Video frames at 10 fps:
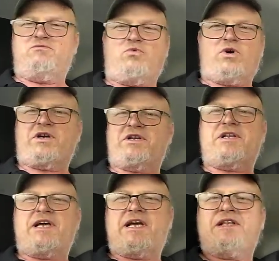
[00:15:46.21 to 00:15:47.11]
working the
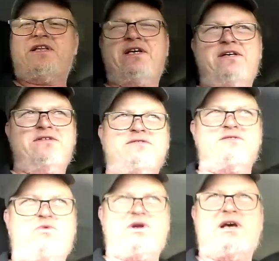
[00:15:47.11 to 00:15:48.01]
landing,
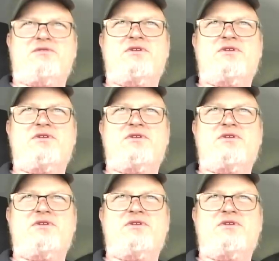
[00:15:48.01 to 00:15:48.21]
whatever.